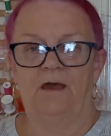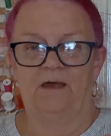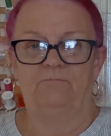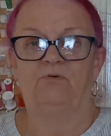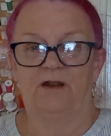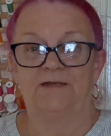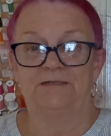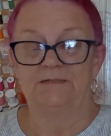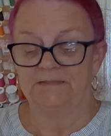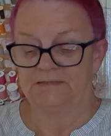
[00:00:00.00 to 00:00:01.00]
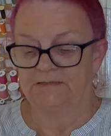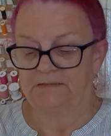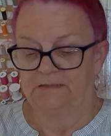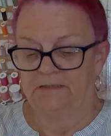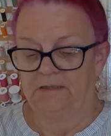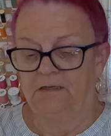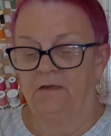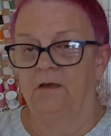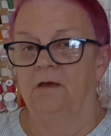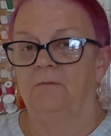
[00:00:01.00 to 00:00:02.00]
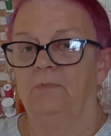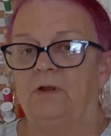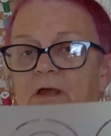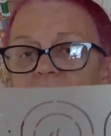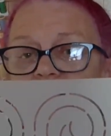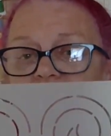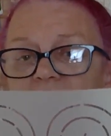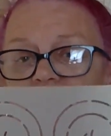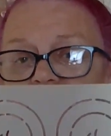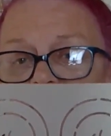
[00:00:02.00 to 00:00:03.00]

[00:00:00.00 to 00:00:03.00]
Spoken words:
and practice. But I have done